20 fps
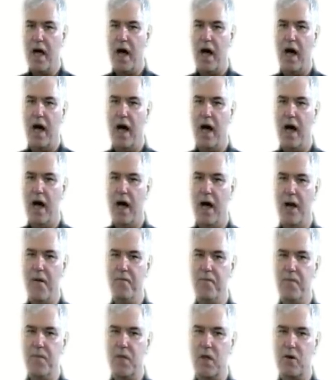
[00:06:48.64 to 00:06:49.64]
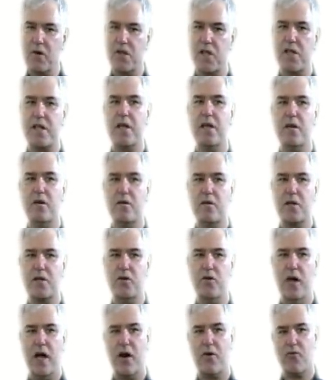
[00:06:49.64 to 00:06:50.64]
their skills
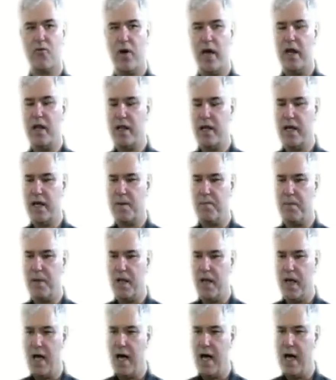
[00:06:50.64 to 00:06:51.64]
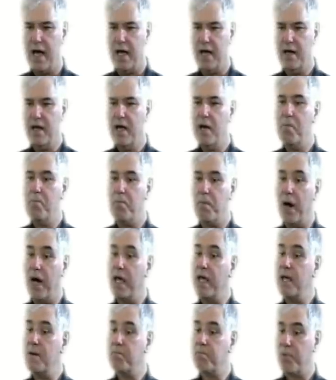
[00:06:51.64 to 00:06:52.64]
do not readily apply, but
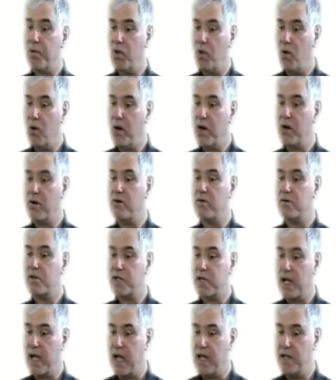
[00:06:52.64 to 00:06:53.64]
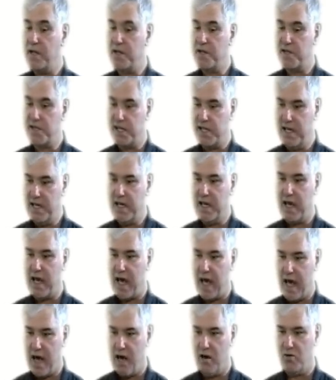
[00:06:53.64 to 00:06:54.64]
employers seek
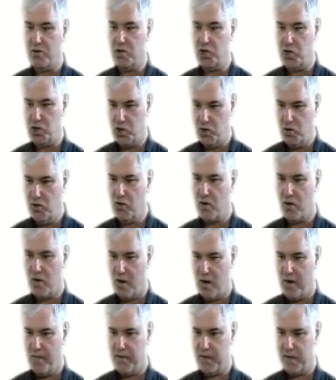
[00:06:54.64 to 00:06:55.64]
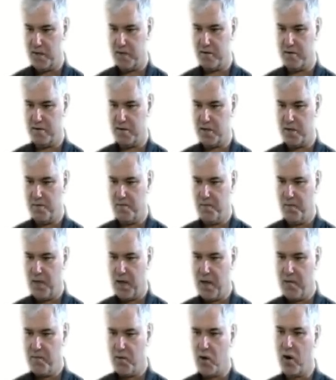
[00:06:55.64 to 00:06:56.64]
out junior officers
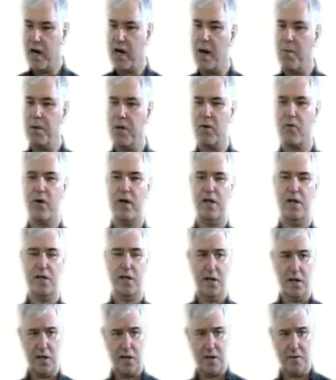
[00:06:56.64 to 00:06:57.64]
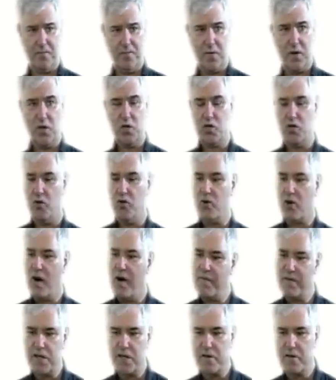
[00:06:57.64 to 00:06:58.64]
for a couple of reasons. Junior
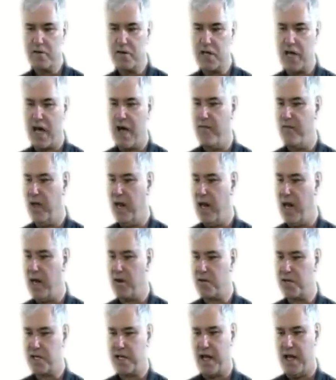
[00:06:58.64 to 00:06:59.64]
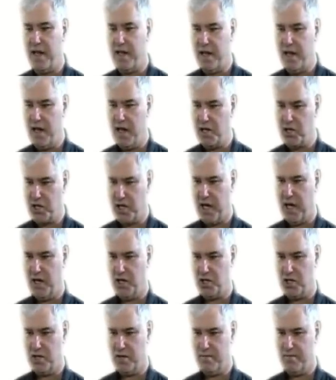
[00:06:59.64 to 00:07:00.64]
officers have an outstanding
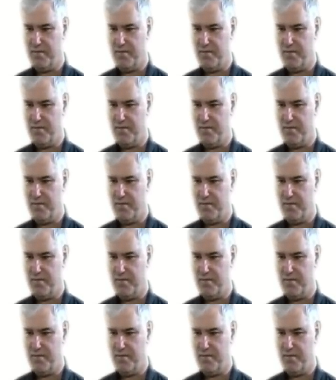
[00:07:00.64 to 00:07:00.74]
education.